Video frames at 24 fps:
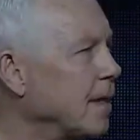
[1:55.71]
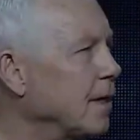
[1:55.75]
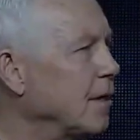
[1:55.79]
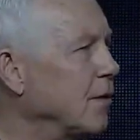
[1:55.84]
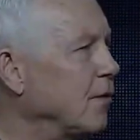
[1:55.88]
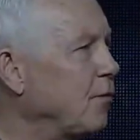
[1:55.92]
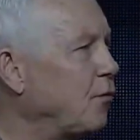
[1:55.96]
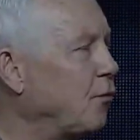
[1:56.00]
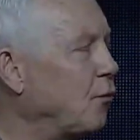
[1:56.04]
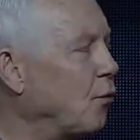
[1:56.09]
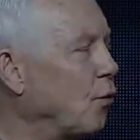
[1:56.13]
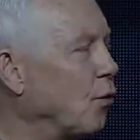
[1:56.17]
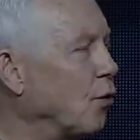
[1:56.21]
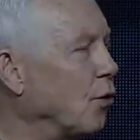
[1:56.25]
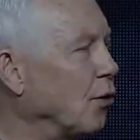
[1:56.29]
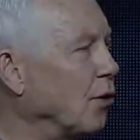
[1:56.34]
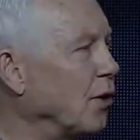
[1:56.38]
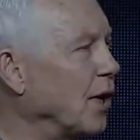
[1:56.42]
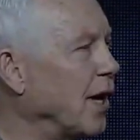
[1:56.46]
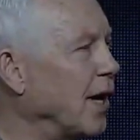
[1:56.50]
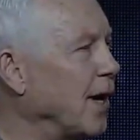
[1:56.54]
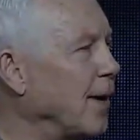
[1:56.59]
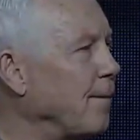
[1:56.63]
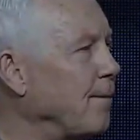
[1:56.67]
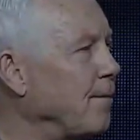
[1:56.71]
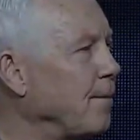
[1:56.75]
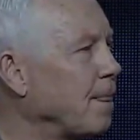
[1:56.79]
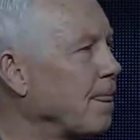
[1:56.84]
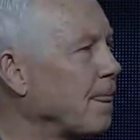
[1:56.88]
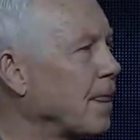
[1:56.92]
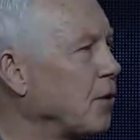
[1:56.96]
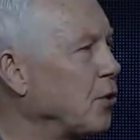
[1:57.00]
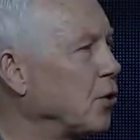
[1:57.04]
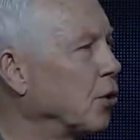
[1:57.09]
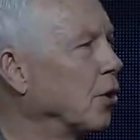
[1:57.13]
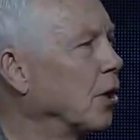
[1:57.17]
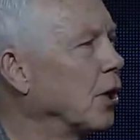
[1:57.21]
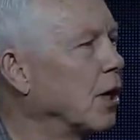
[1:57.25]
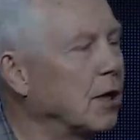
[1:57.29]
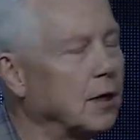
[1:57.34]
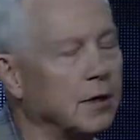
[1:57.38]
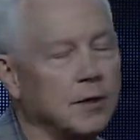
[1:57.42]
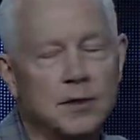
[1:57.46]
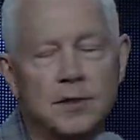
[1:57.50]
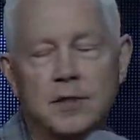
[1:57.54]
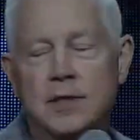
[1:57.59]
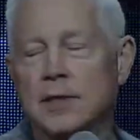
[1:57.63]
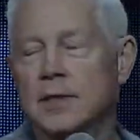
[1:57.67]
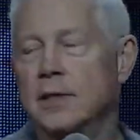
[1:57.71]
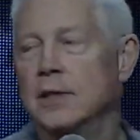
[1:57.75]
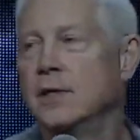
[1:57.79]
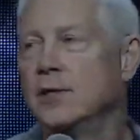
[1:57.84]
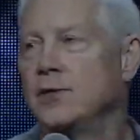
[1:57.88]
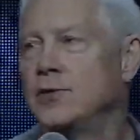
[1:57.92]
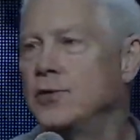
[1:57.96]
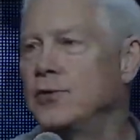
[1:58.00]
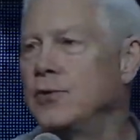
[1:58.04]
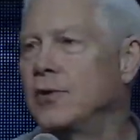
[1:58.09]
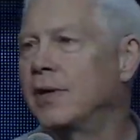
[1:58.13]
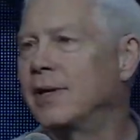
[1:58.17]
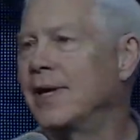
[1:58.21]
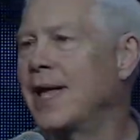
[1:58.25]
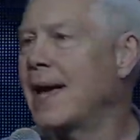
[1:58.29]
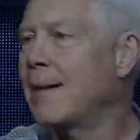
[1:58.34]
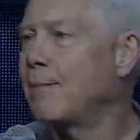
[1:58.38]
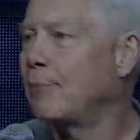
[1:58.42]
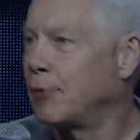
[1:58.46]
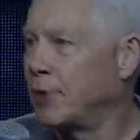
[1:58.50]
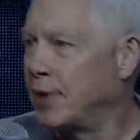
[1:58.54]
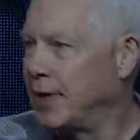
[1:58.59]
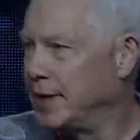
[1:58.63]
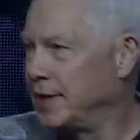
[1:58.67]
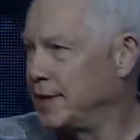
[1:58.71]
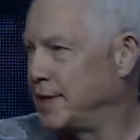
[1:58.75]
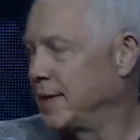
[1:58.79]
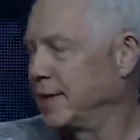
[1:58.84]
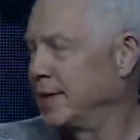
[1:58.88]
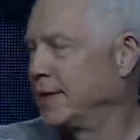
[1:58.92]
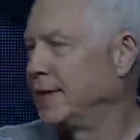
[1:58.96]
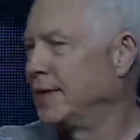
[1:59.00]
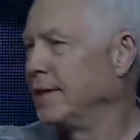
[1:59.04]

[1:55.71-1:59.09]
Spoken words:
for your heart to collaborate